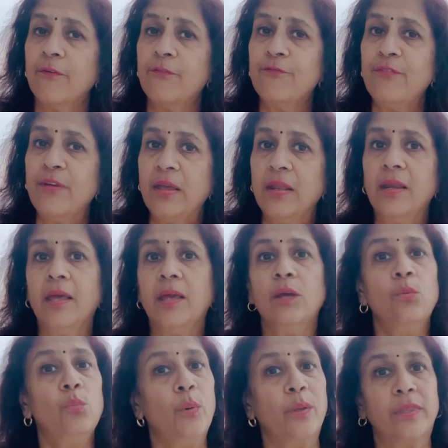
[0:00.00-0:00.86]

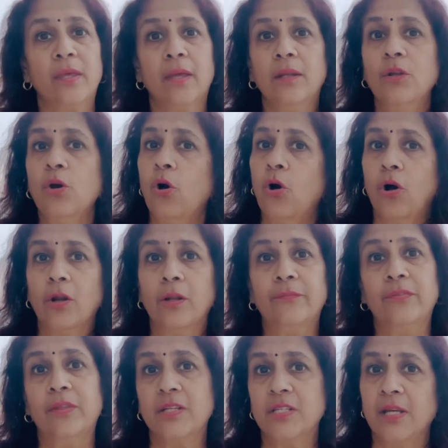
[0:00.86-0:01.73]
feeling within all
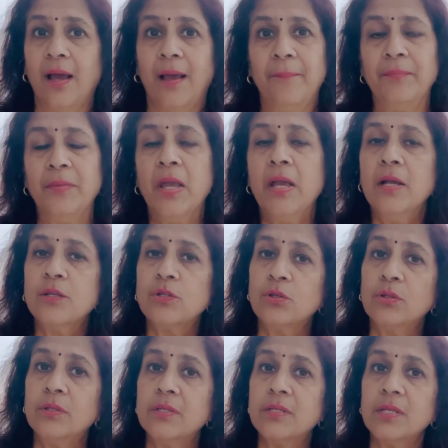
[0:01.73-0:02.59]
of the time.
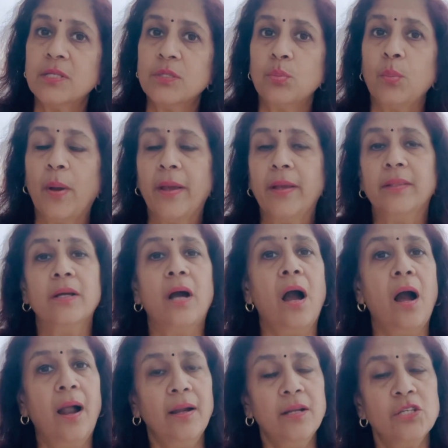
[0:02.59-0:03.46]
So this is why the
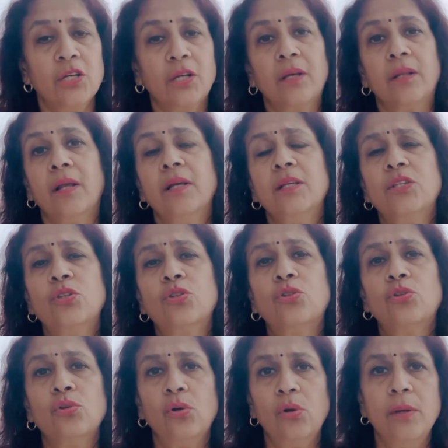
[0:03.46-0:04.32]
heart chakra is
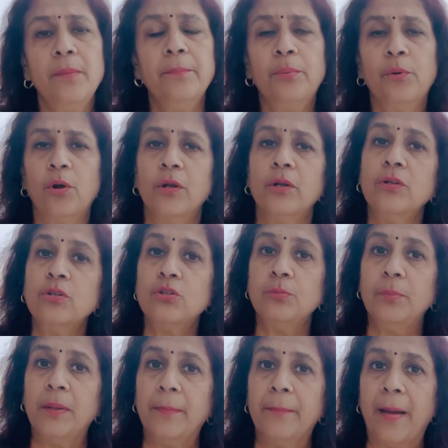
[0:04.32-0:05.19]
so important to
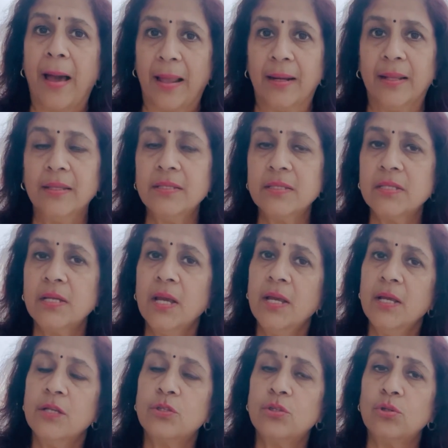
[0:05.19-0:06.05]
be balanced.
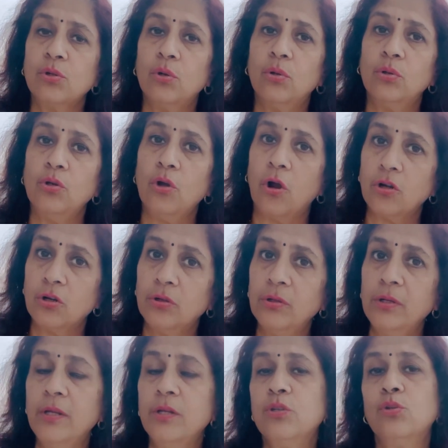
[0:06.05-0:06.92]
So not
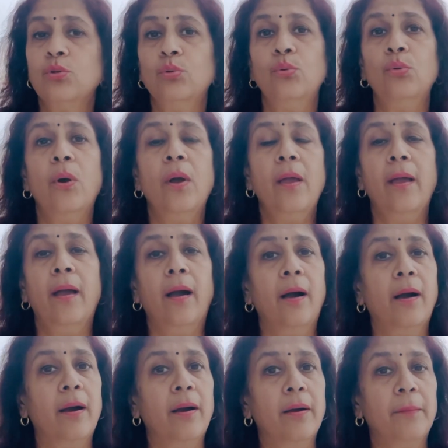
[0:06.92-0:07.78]
only to
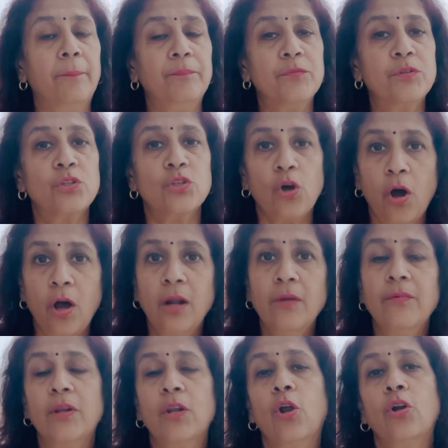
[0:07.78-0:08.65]

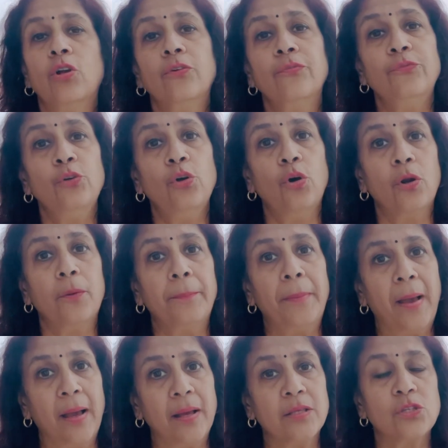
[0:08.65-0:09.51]
solve a lot of your
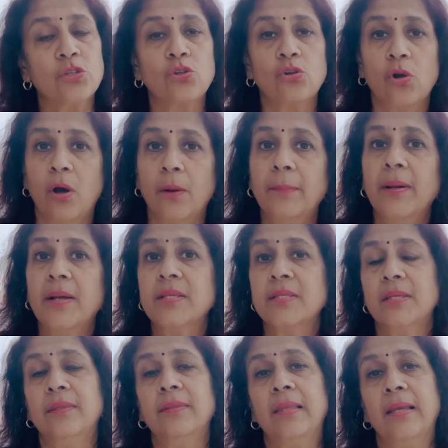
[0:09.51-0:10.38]
past
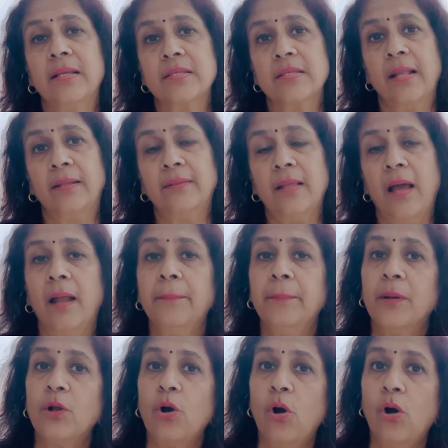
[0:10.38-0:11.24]
traumas and things like that,
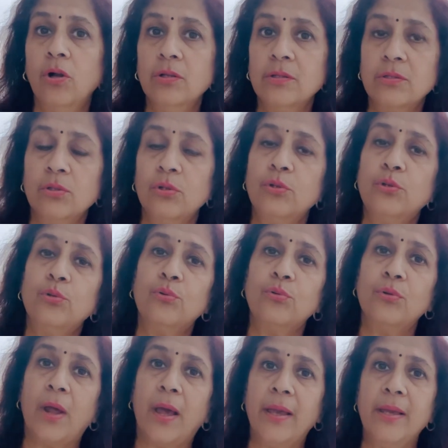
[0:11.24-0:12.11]
but also to
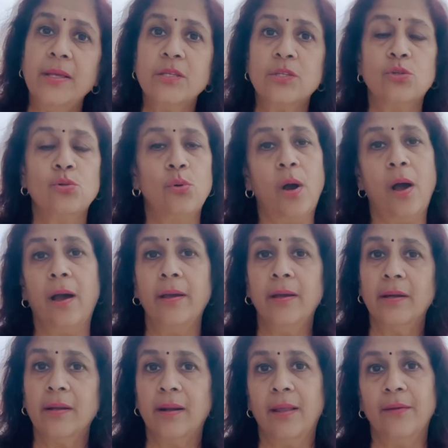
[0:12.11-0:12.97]
rise to a
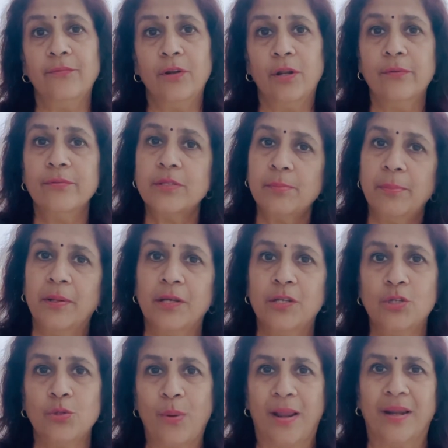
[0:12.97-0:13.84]
higher level of
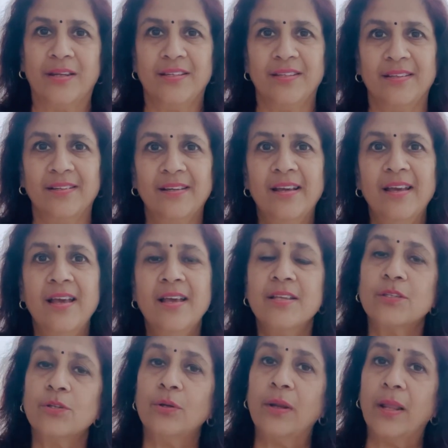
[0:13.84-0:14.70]
spirituality.
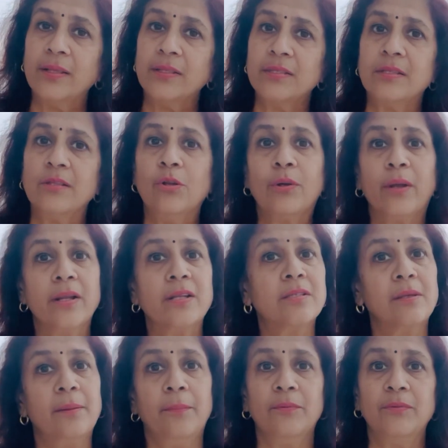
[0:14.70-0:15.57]
So let's look at
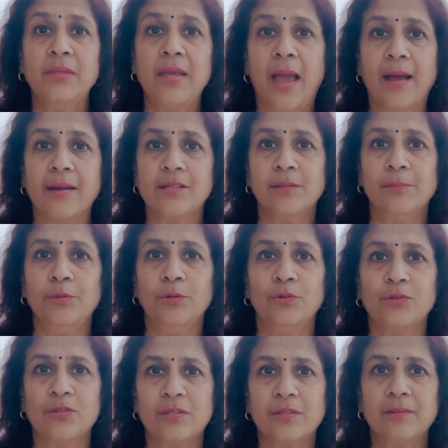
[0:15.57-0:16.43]
some of the
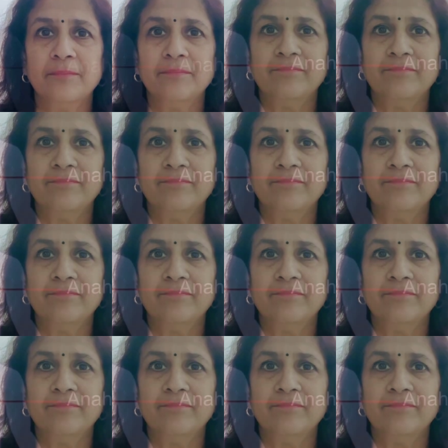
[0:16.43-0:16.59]
attributes.